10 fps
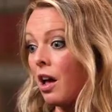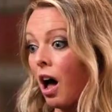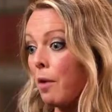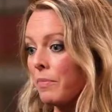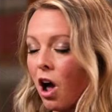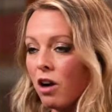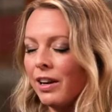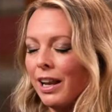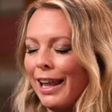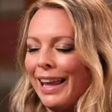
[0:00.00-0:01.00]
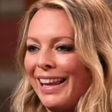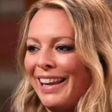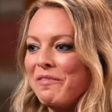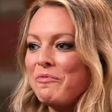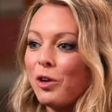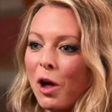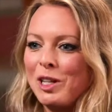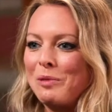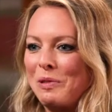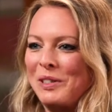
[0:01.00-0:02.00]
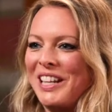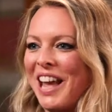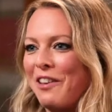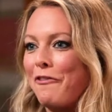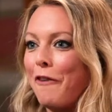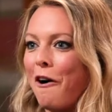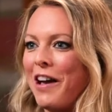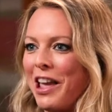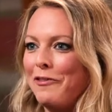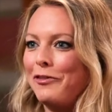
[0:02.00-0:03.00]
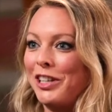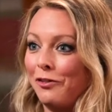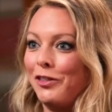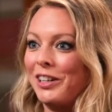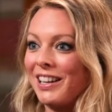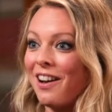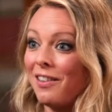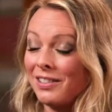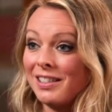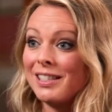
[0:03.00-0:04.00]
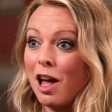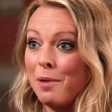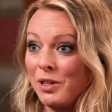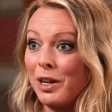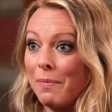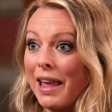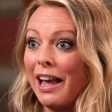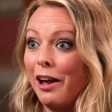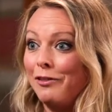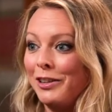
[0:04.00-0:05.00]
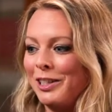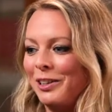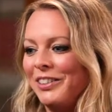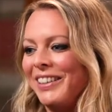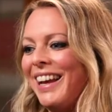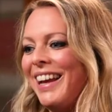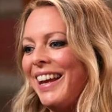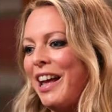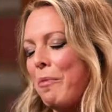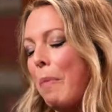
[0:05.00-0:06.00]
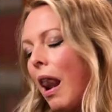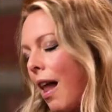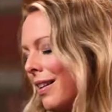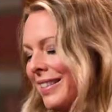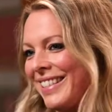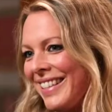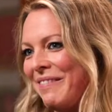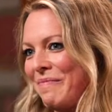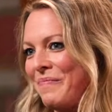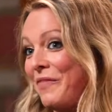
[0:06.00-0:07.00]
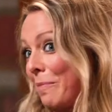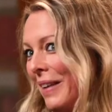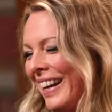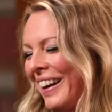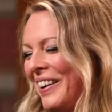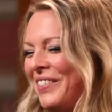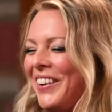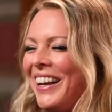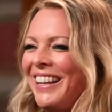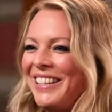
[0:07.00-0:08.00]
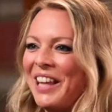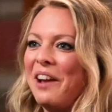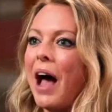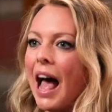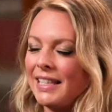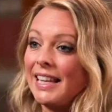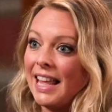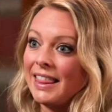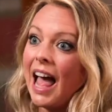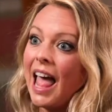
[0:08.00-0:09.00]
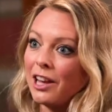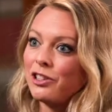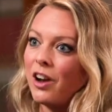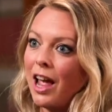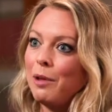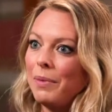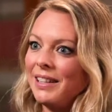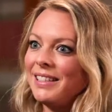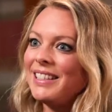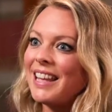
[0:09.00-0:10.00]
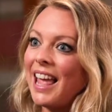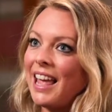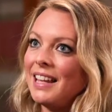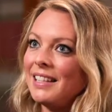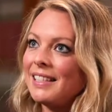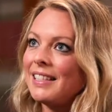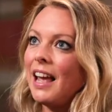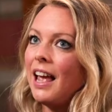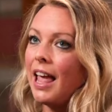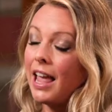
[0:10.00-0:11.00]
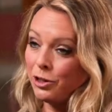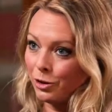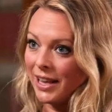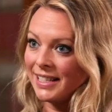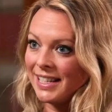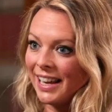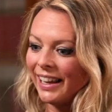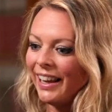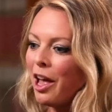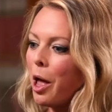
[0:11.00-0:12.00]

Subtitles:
I'm currently trying to pull together 5 different gardens that I'm doing makeovers on, plus family life. So adding in that extra element is interesting.